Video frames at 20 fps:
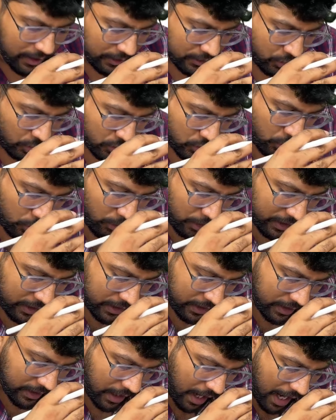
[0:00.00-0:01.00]
So
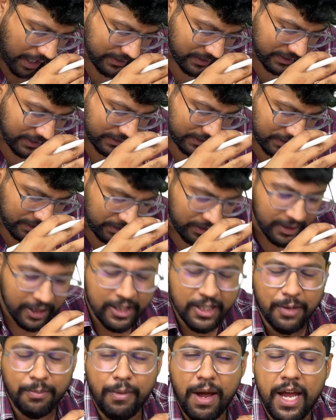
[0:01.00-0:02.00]
caste
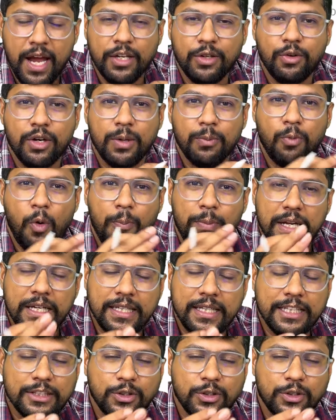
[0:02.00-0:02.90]
determine your mobility,